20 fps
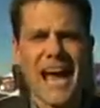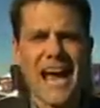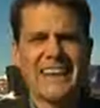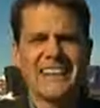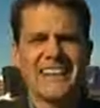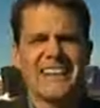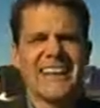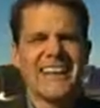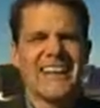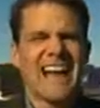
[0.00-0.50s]

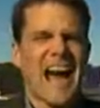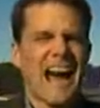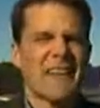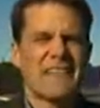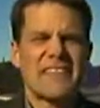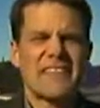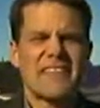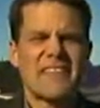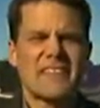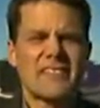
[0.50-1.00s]
and
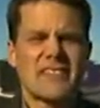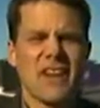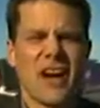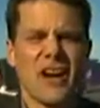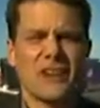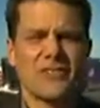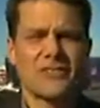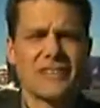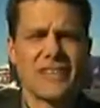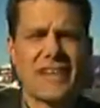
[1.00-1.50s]
having the
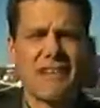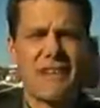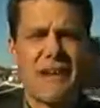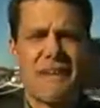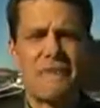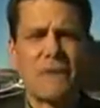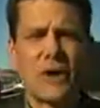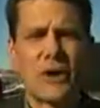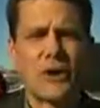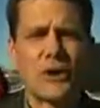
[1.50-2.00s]
chance to get
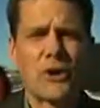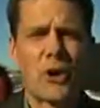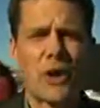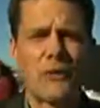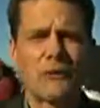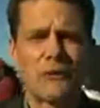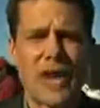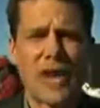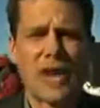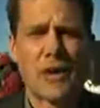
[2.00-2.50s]
their
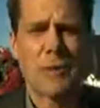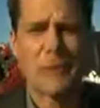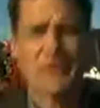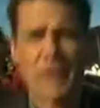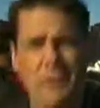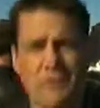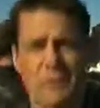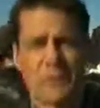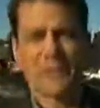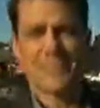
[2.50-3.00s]
photograph taken
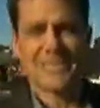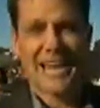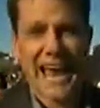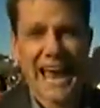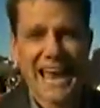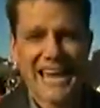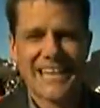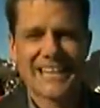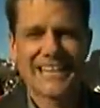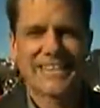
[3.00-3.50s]
with a
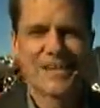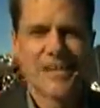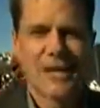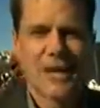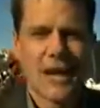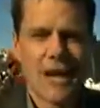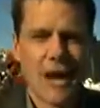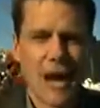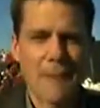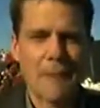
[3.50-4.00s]
pretend
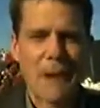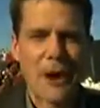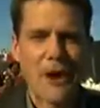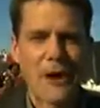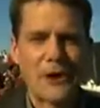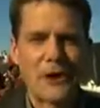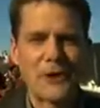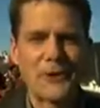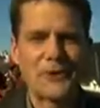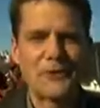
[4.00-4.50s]

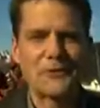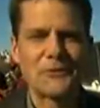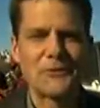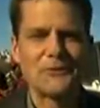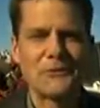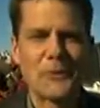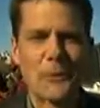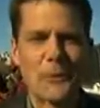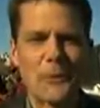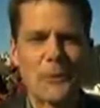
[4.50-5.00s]
American
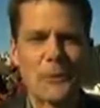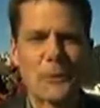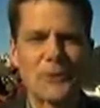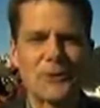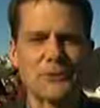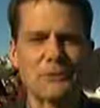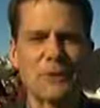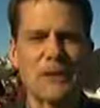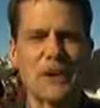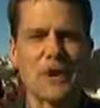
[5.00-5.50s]

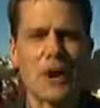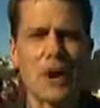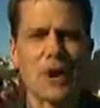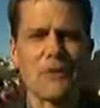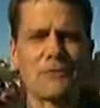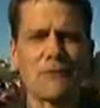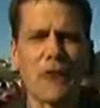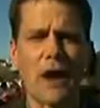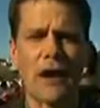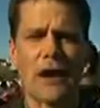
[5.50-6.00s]
footballer. It's been a
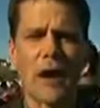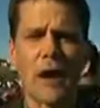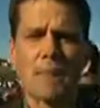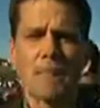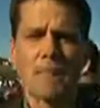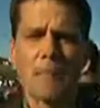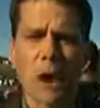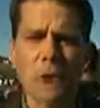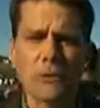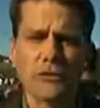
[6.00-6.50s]
lot of fun.
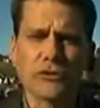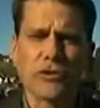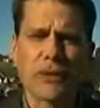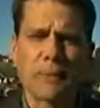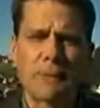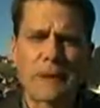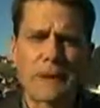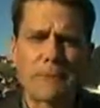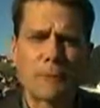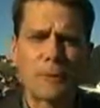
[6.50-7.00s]
Most of
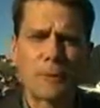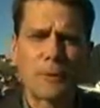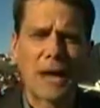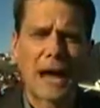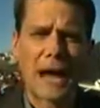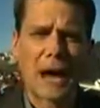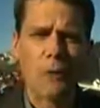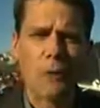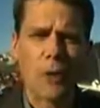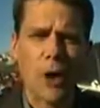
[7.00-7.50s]
the people
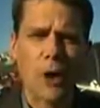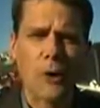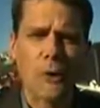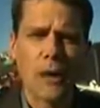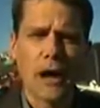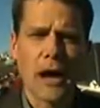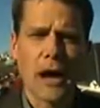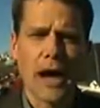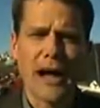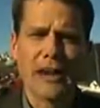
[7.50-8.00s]
now,
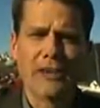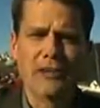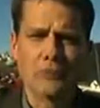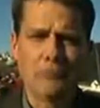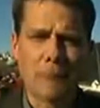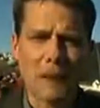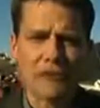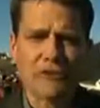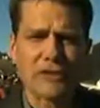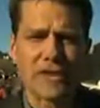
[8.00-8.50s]
though, and
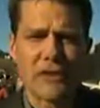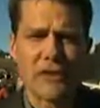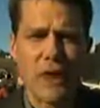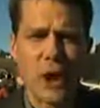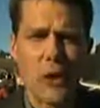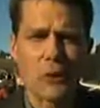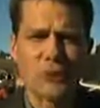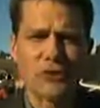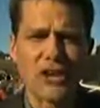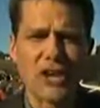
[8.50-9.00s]
especially
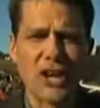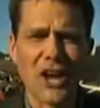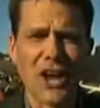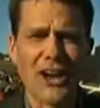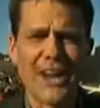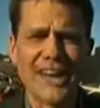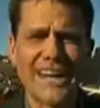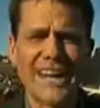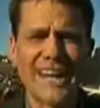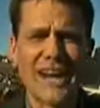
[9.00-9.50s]
those
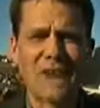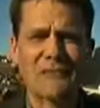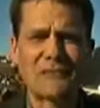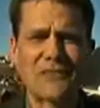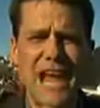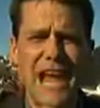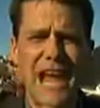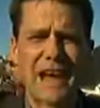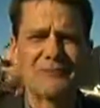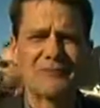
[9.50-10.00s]
lucky
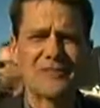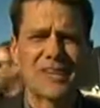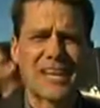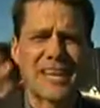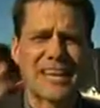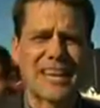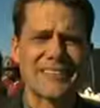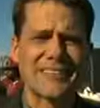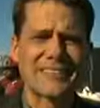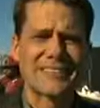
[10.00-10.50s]
enough to have
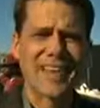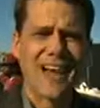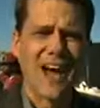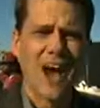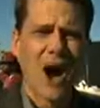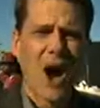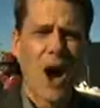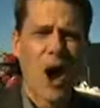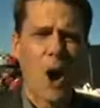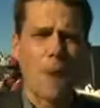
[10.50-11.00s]
tickets,
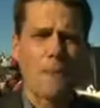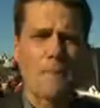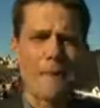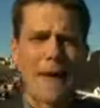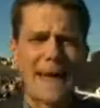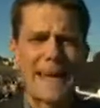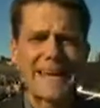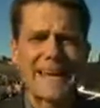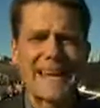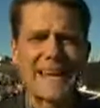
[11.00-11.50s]
are
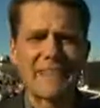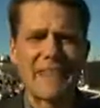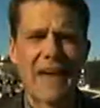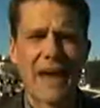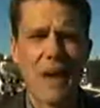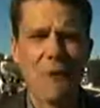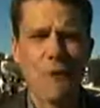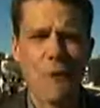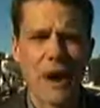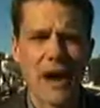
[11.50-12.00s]
making
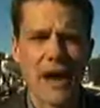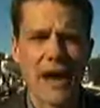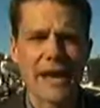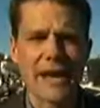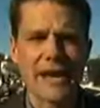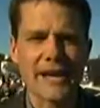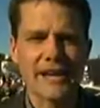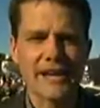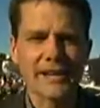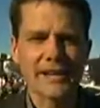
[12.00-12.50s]
their
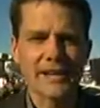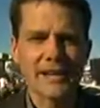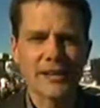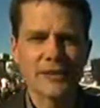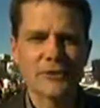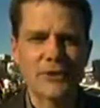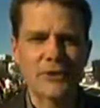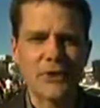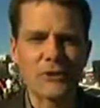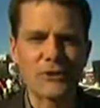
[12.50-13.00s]
way
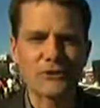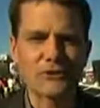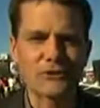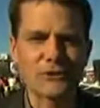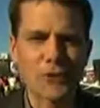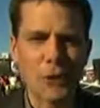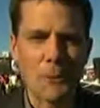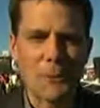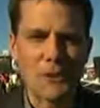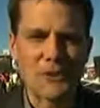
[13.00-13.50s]
to the
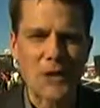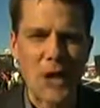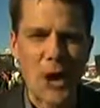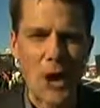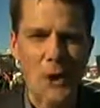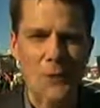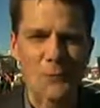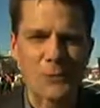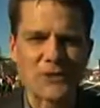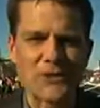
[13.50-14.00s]

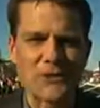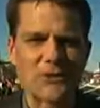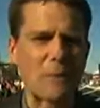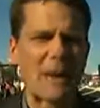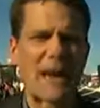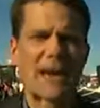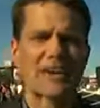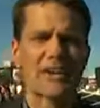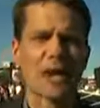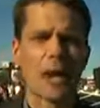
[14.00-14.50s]
Superdome, which is
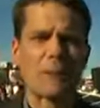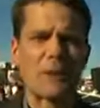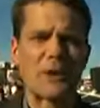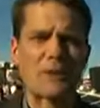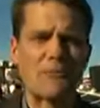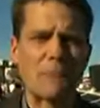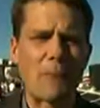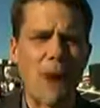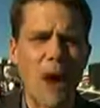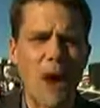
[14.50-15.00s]
about a
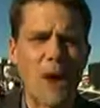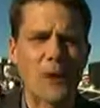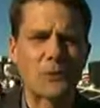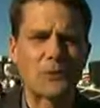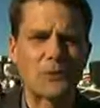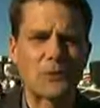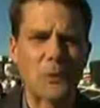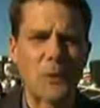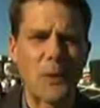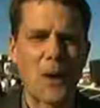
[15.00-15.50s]
couple of
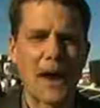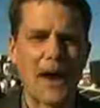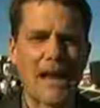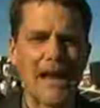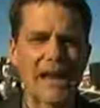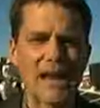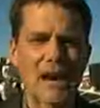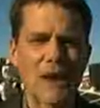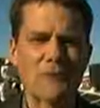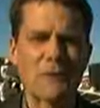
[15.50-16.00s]
miles
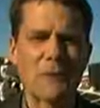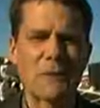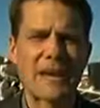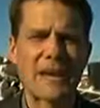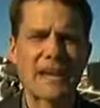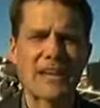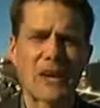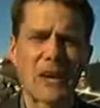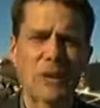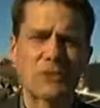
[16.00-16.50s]
away from
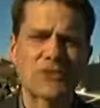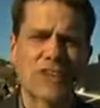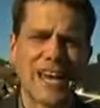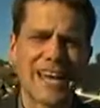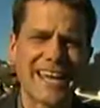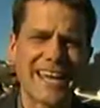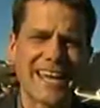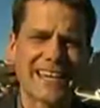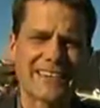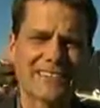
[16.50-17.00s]
here. You know,
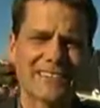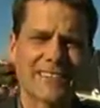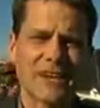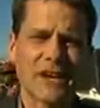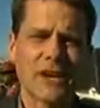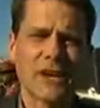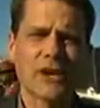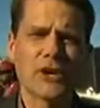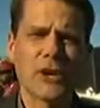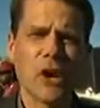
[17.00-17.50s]
tickets
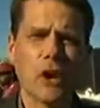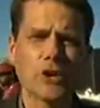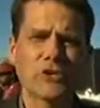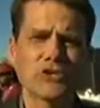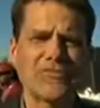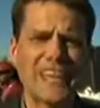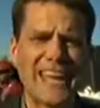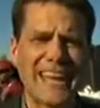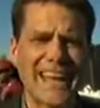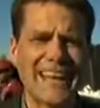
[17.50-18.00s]

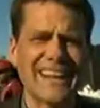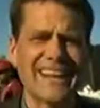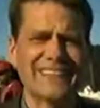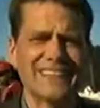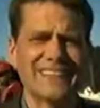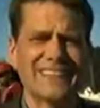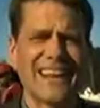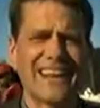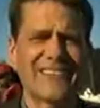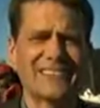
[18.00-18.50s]
cost in
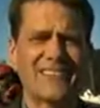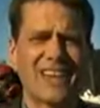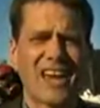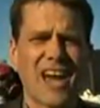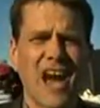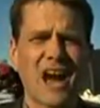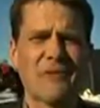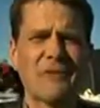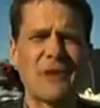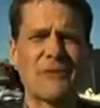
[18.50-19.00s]
excess
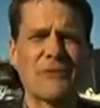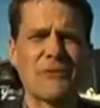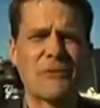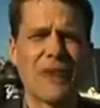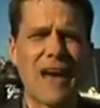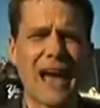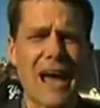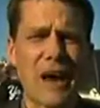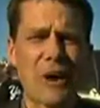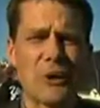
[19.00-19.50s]
of
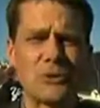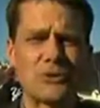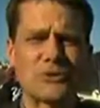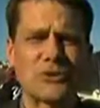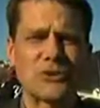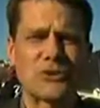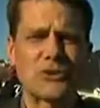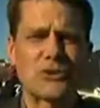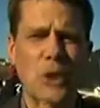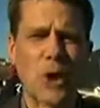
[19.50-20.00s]

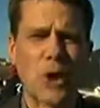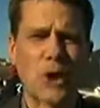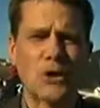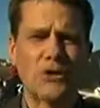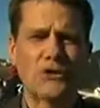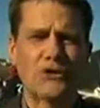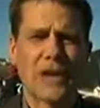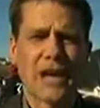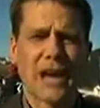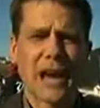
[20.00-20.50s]

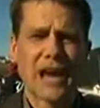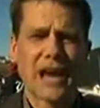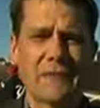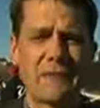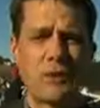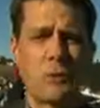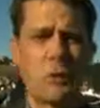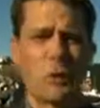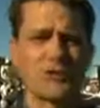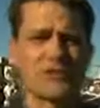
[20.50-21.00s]
$1,000, and
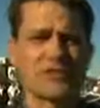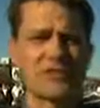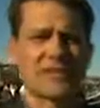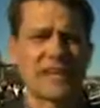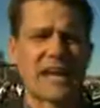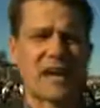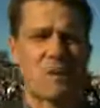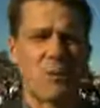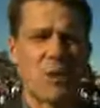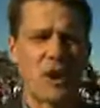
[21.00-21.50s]
if you wanted
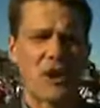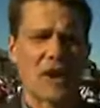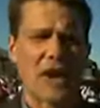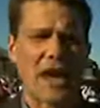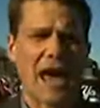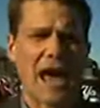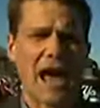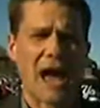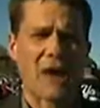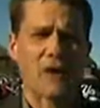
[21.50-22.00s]
to get
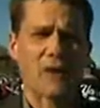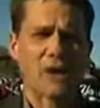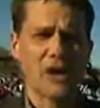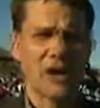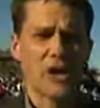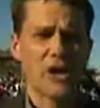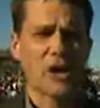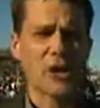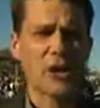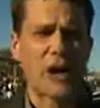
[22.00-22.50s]
one now,
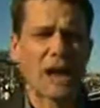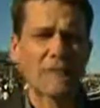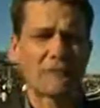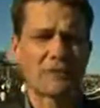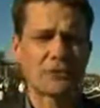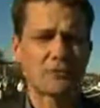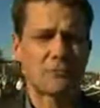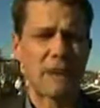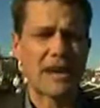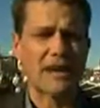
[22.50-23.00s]
you'd
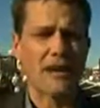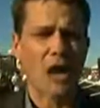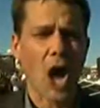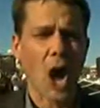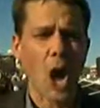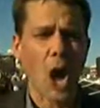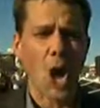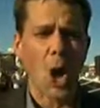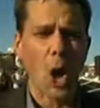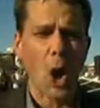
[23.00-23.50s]
have to spend
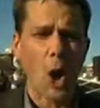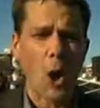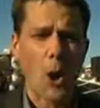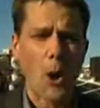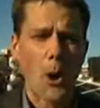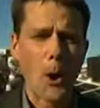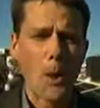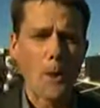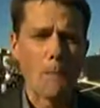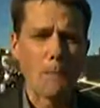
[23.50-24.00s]
a
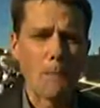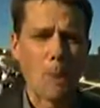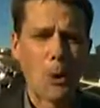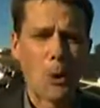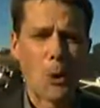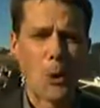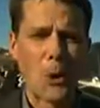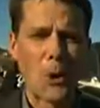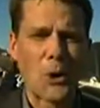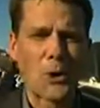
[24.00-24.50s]
lot
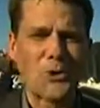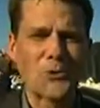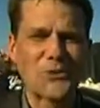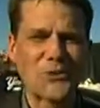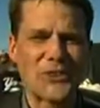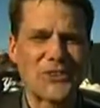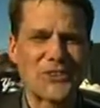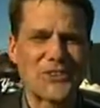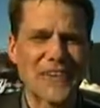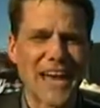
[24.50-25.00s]
more
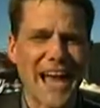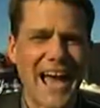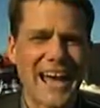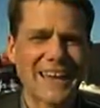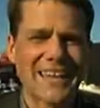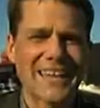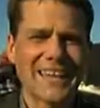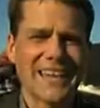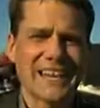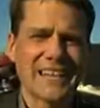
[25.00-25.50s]
than
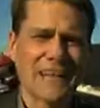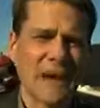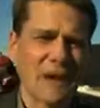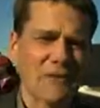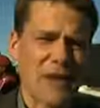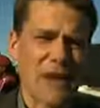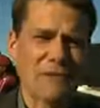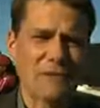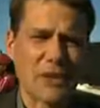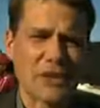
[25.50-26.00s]
that.
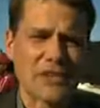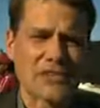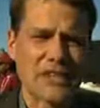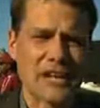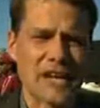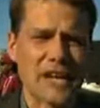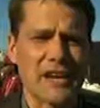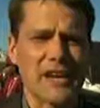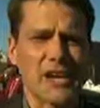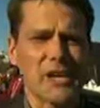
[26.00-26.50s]
Now, if you haven't got a
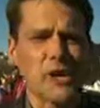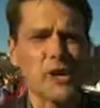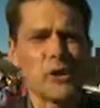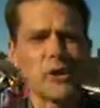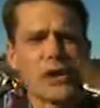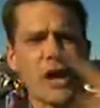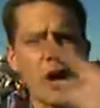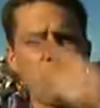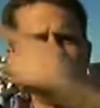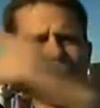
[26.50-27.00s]
ticket, you
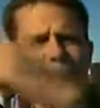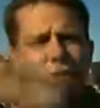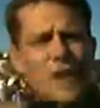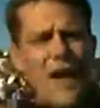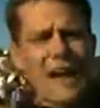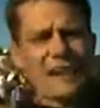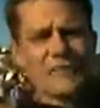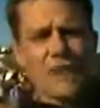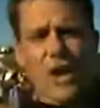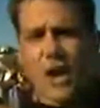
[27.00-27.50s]
can go
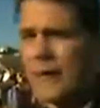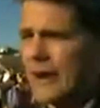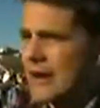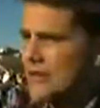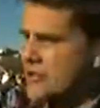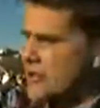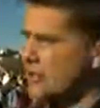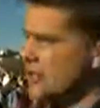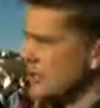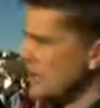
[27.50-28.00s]
that
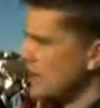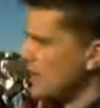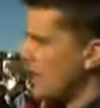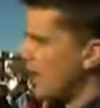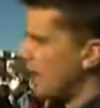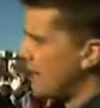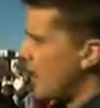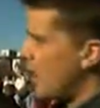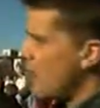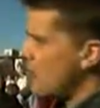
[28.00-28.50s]
direction,
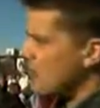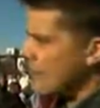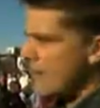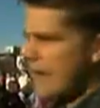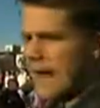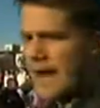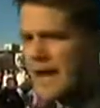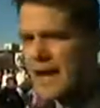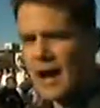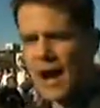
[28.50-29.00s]
and over
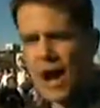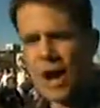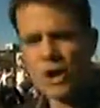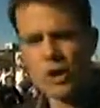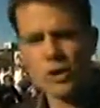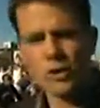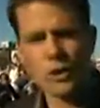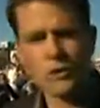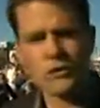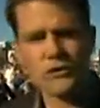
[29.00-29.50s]
there
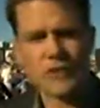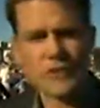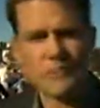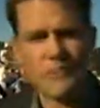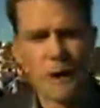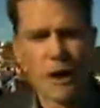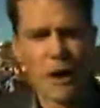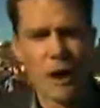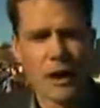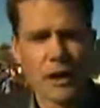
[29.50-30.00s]
across the
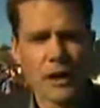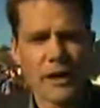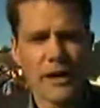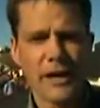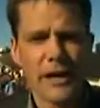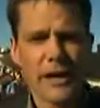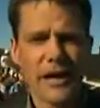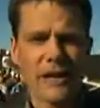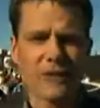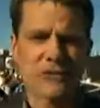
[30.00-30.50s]
park
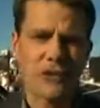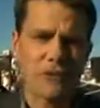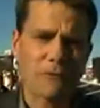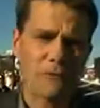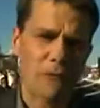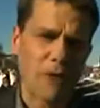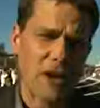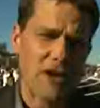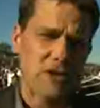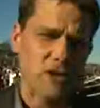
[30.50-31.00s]
is the
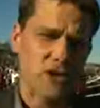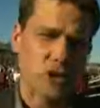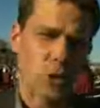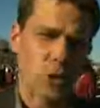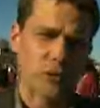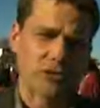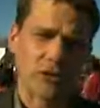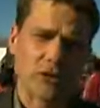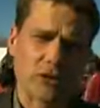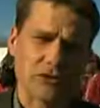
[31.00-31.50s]
French
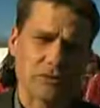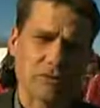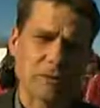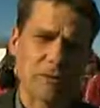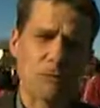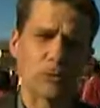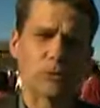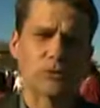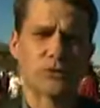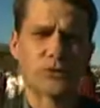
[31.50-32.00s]
Quarter. Lots of
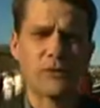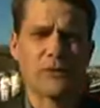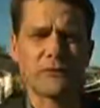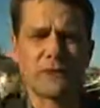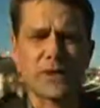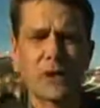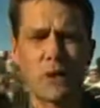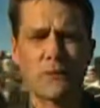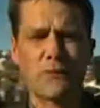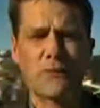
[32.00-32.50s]
people
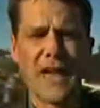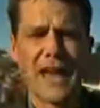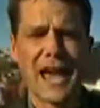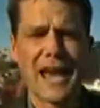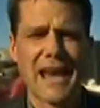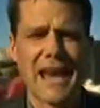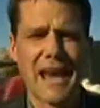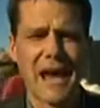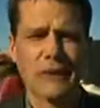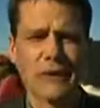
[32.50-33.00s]
drifting off
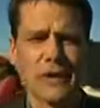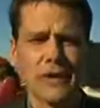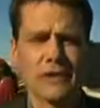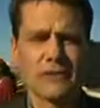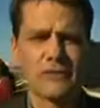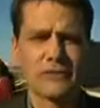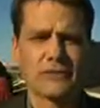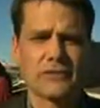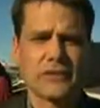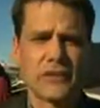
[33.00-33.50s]
there now
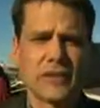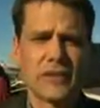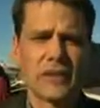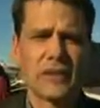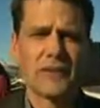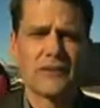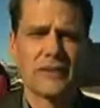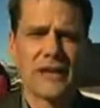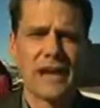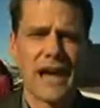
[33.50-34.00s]
to
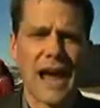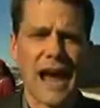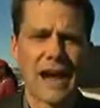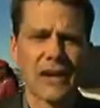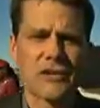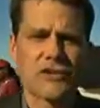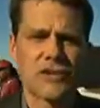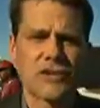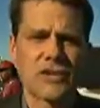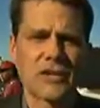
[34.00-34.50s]
see the
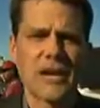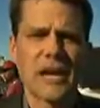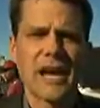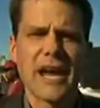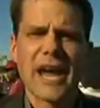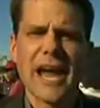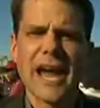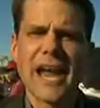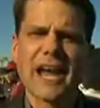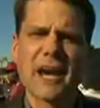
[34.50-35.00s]
action
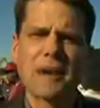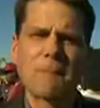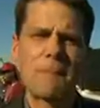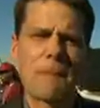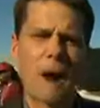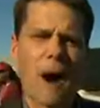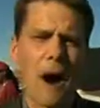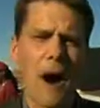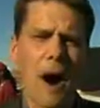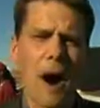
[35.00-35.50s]
in a
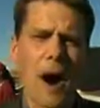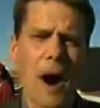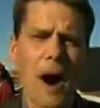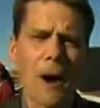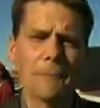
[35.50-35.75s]
bar.